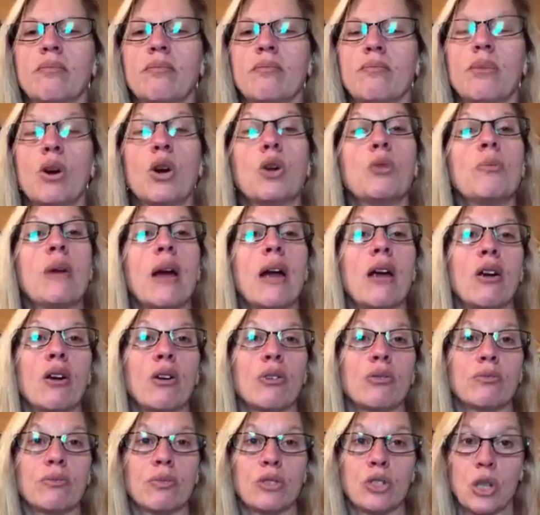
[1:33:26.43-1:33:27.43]
bone marrow
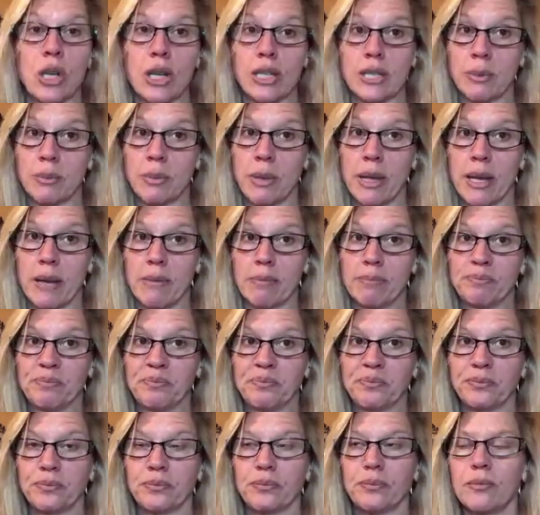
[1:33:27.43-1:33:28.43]
transplant
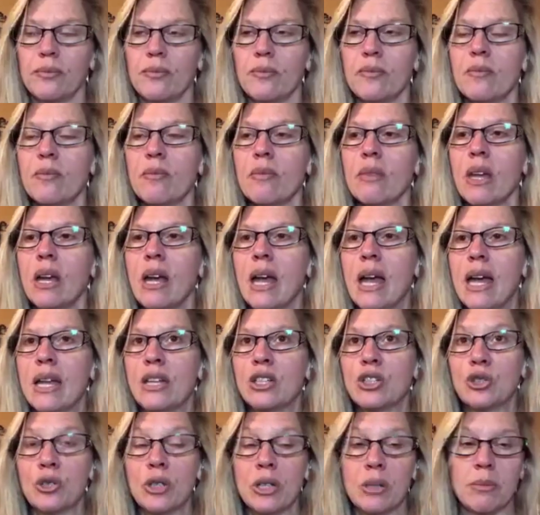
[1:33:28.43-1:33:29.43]
and
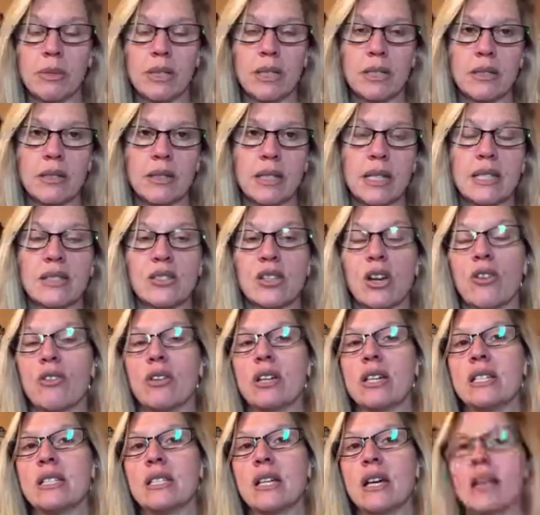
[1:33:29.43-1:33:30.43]
treatments. He's
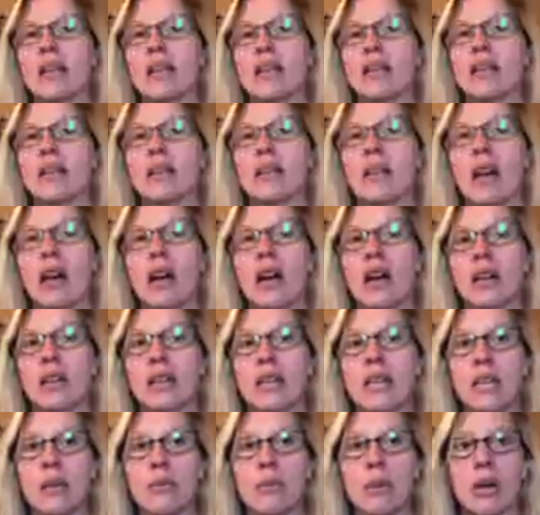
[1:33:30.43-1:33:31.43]
already done
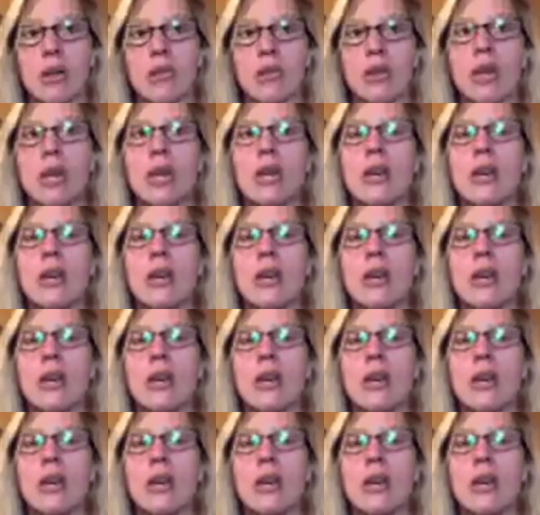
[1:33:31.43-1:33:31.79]
chemo,